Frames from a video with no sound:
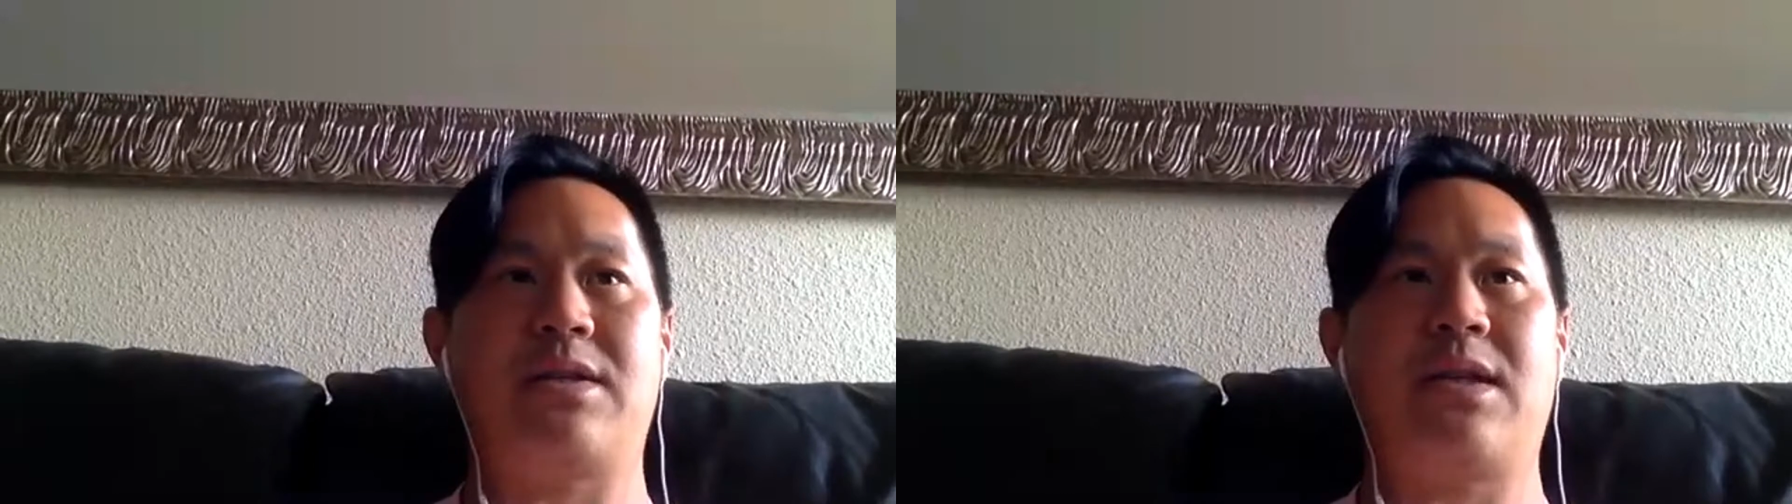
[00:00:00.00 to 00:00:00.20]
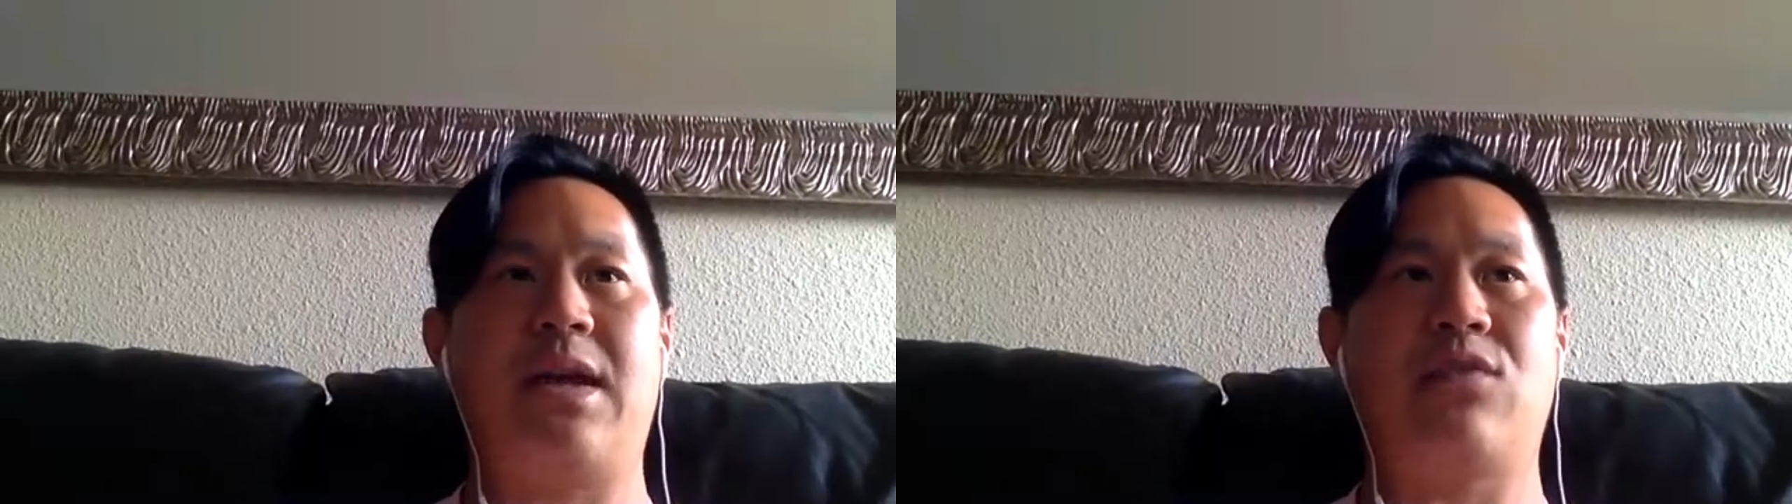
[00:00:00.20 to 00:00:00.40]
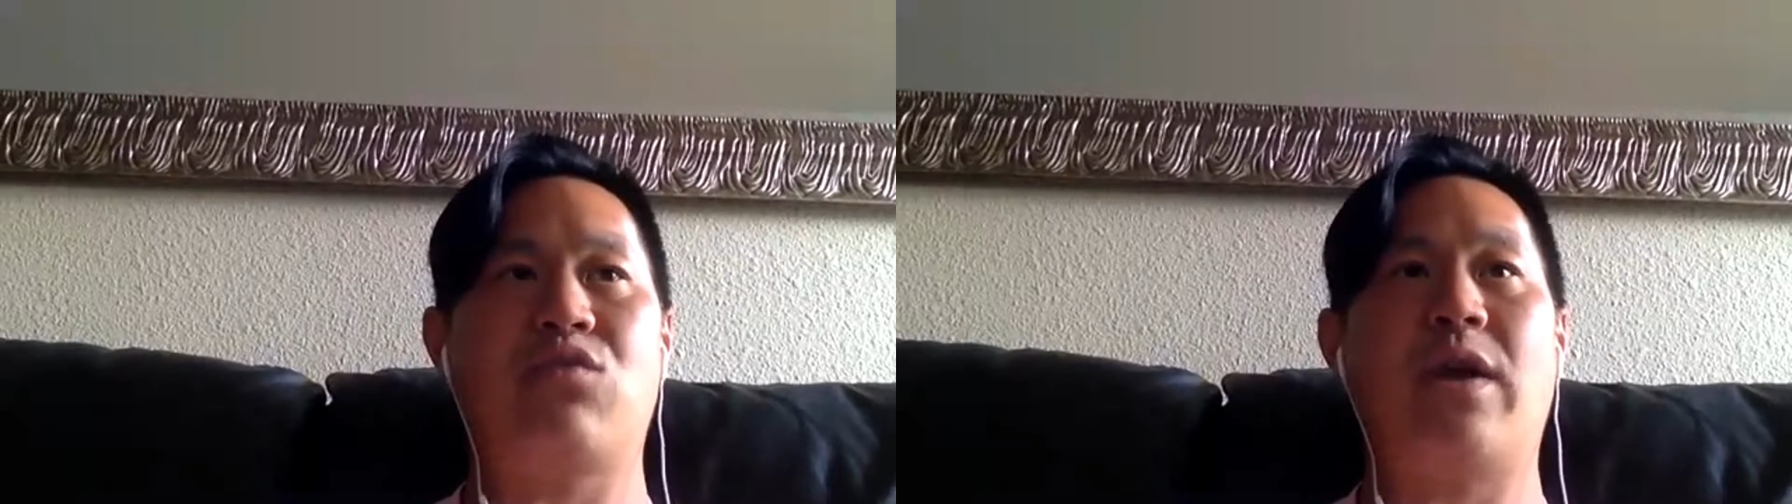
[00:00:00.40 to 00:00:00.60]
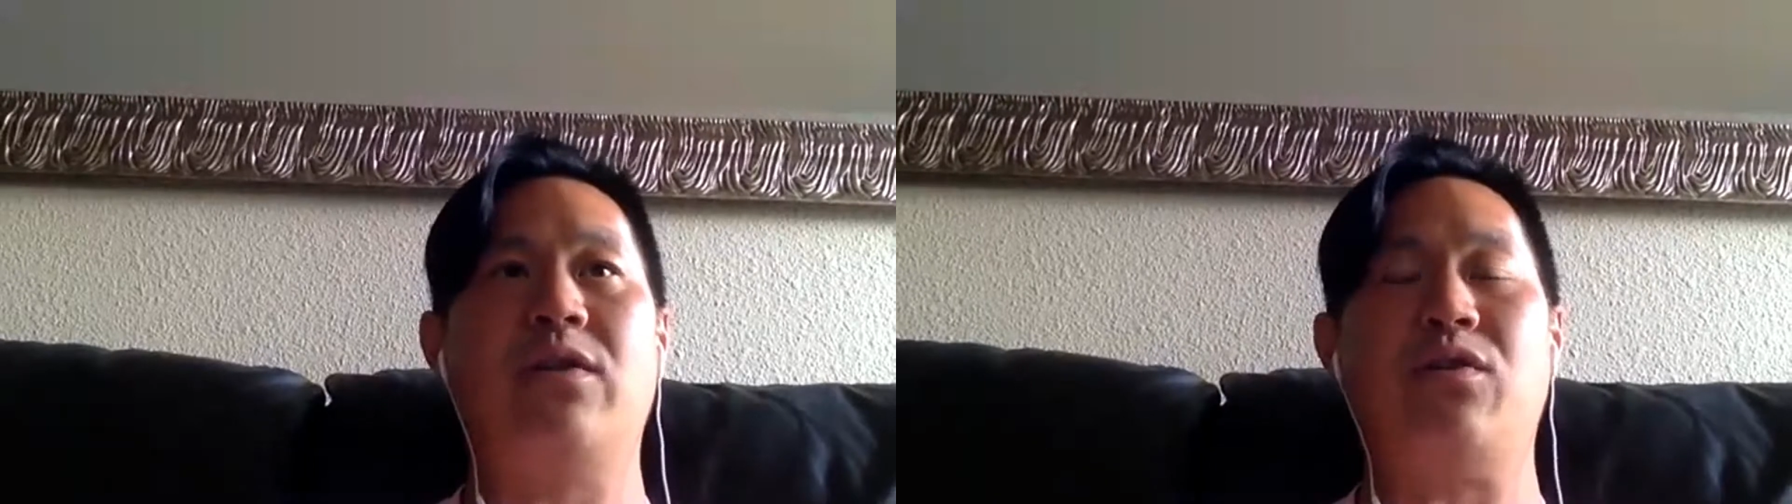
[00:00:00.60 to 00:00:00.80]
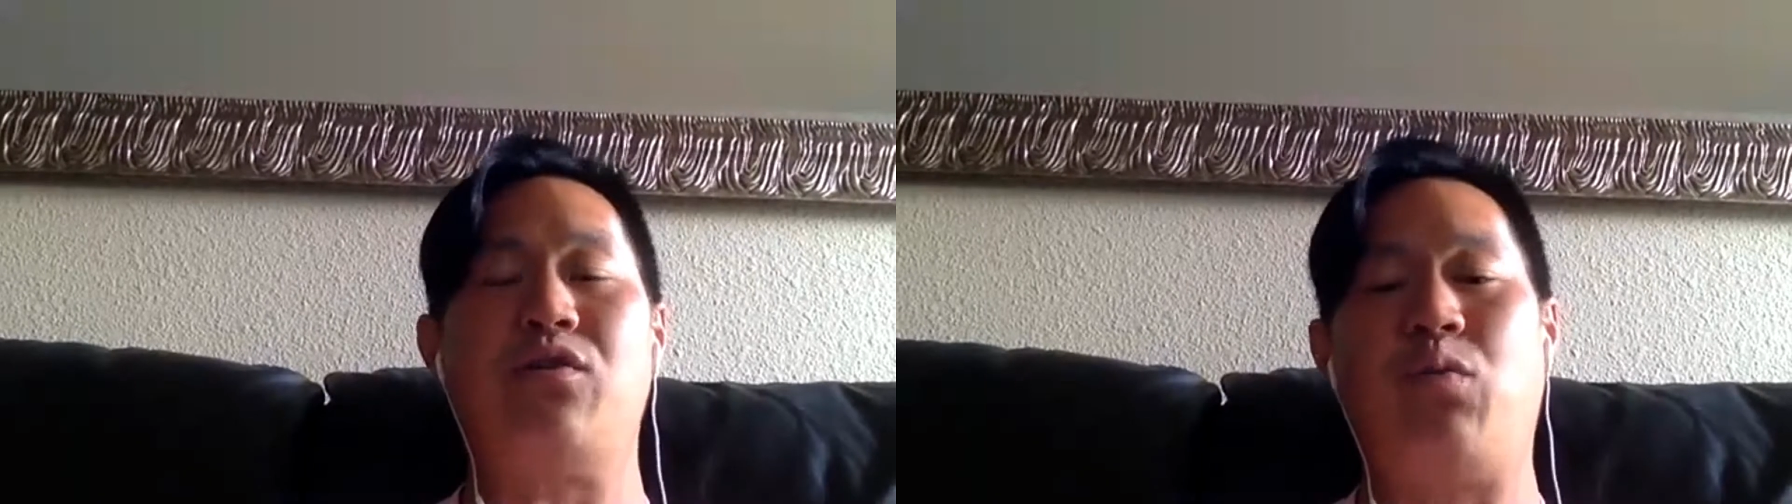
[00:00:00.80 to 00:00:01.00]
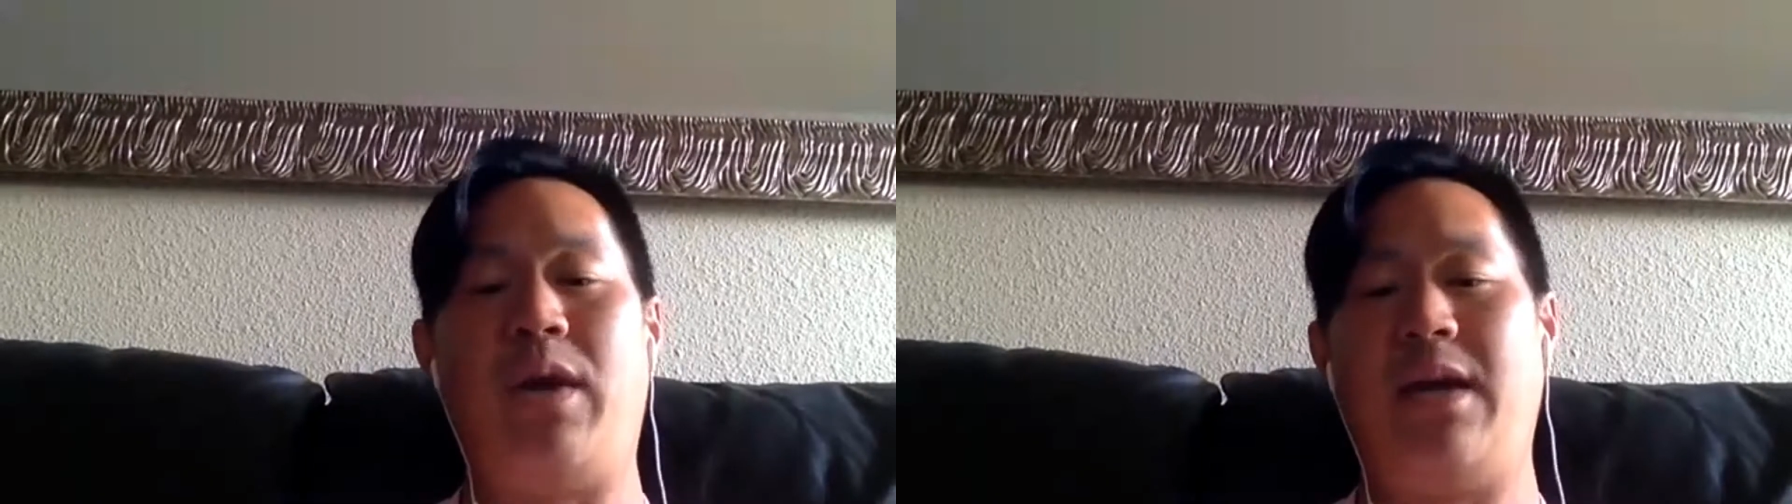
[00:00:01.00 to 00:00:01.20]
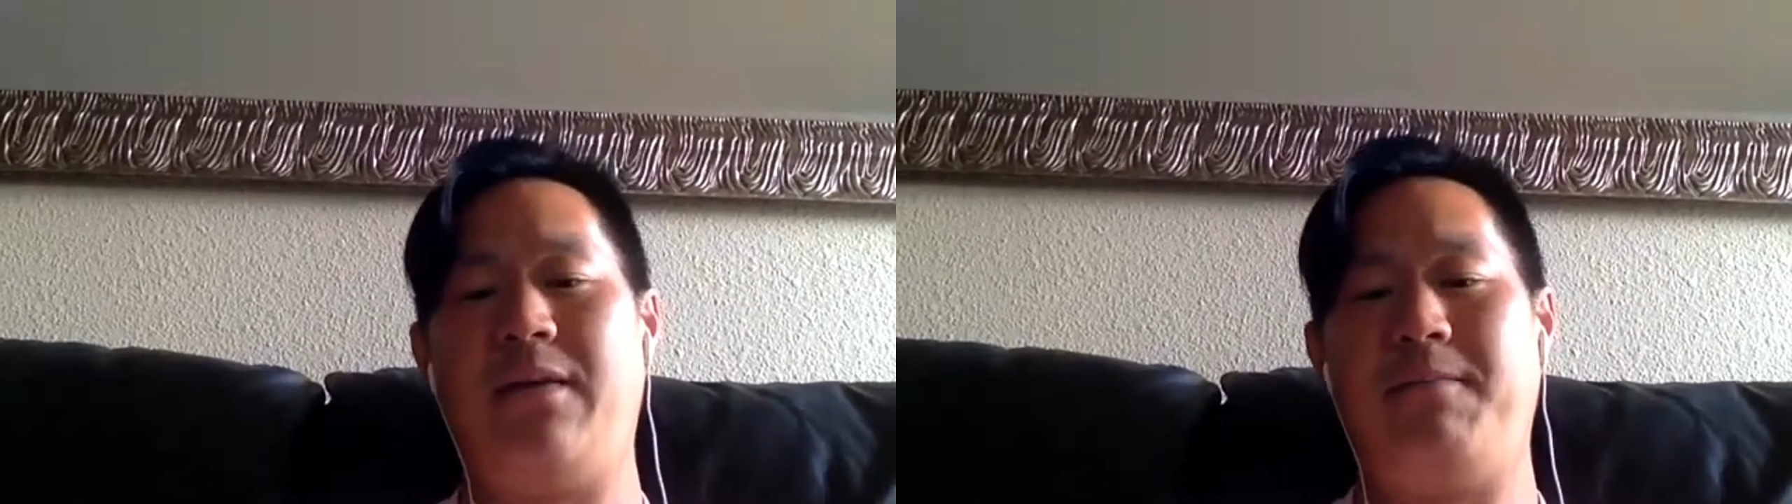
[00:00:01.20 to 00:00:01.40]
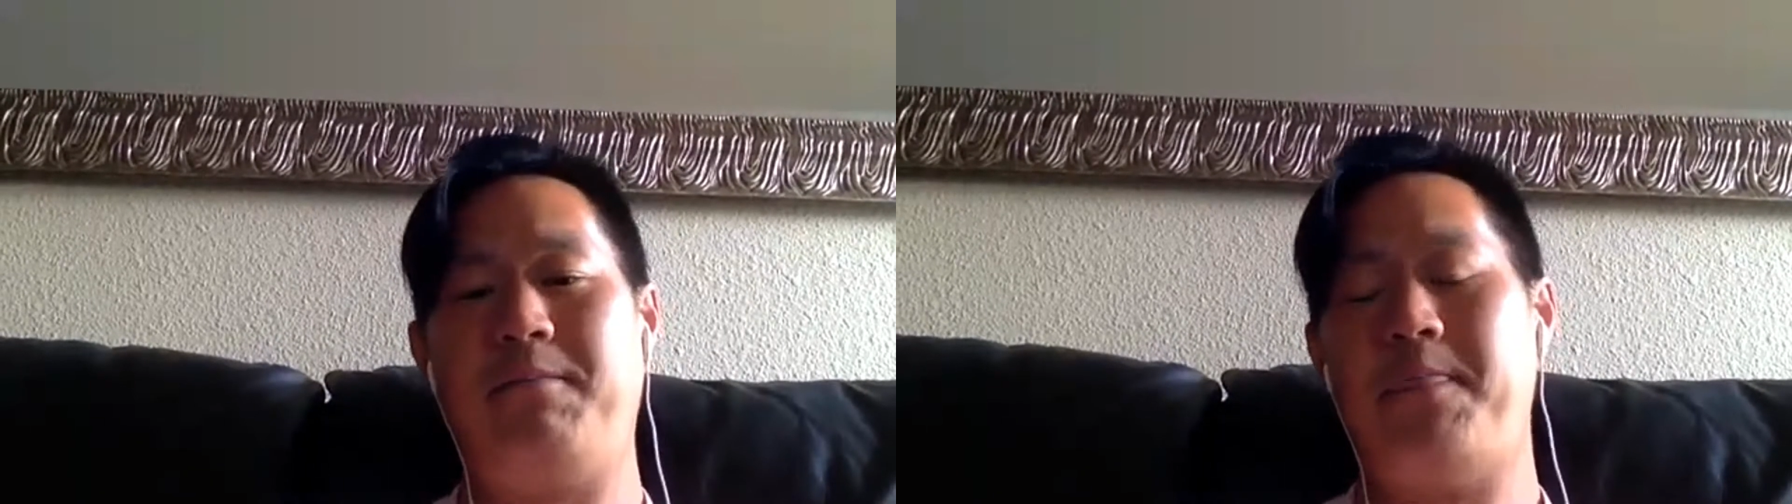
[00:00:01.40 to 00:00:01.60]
like trying to lose weight,